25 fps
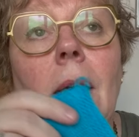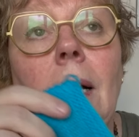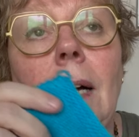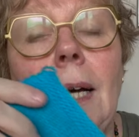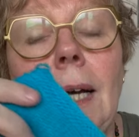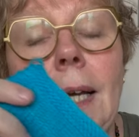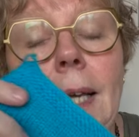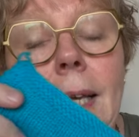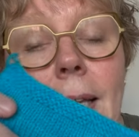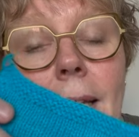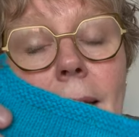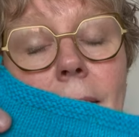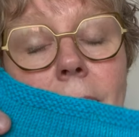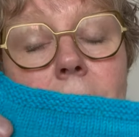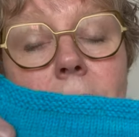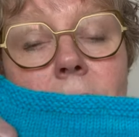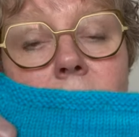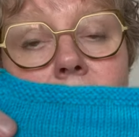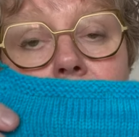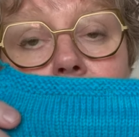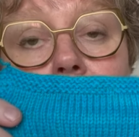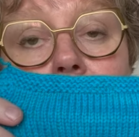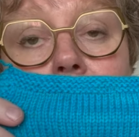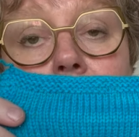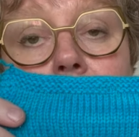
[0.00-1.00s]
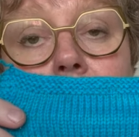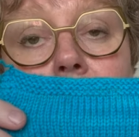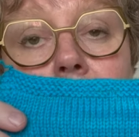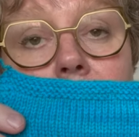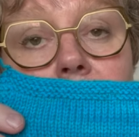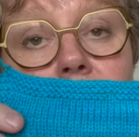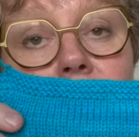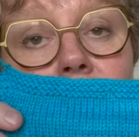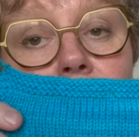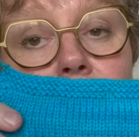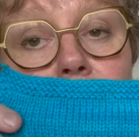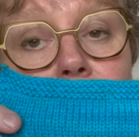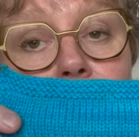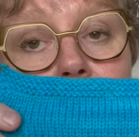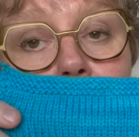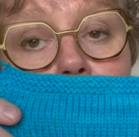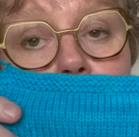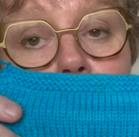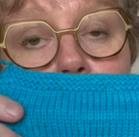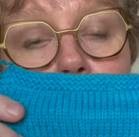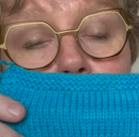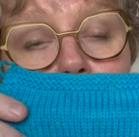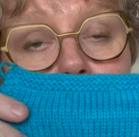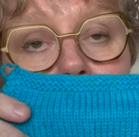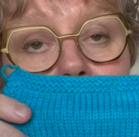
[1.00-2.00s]
I can decide if
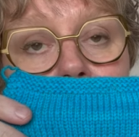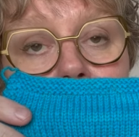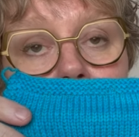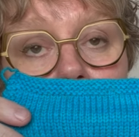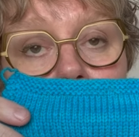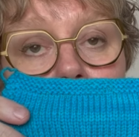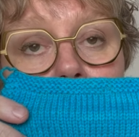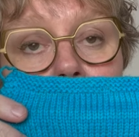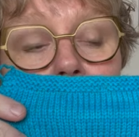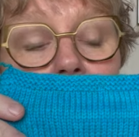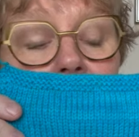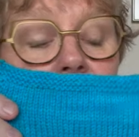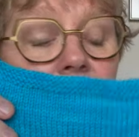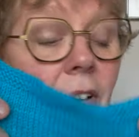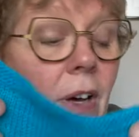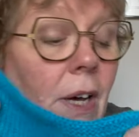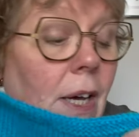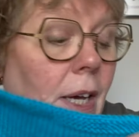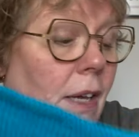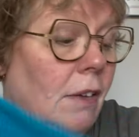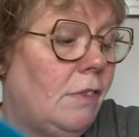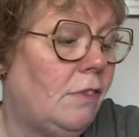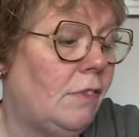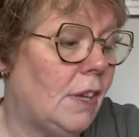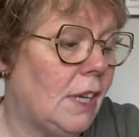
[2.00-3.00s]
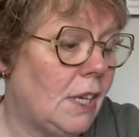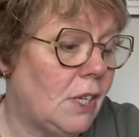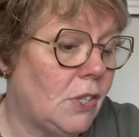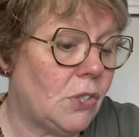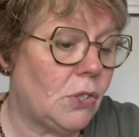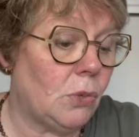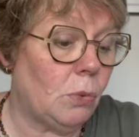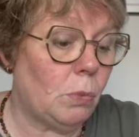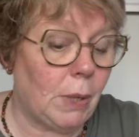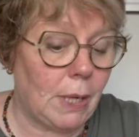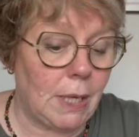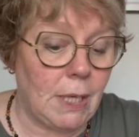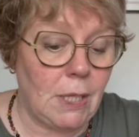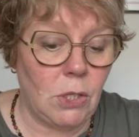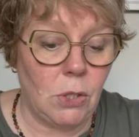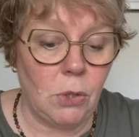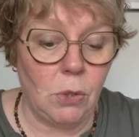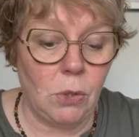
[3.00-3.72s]
3.75 is the way to